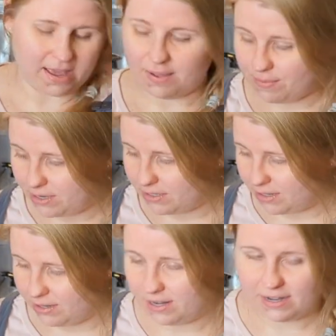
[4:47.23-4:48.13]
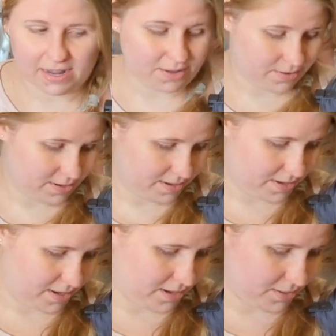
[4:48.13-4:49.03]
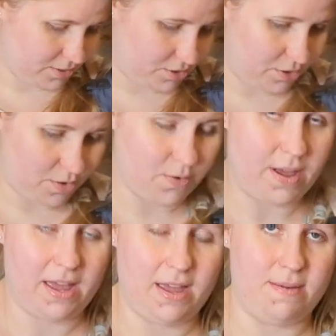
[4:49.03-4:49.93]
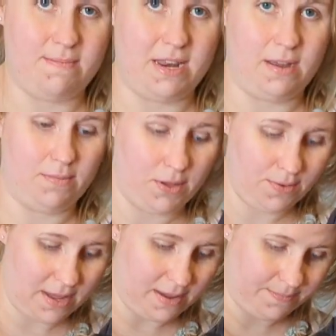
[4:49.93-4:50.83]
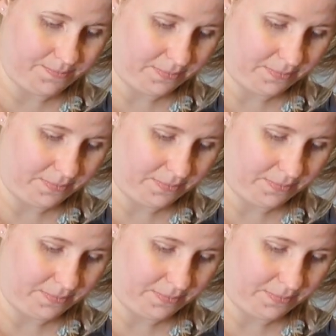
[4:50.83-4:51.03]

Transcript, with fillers: I'm going to turn it down to a medium-low heat.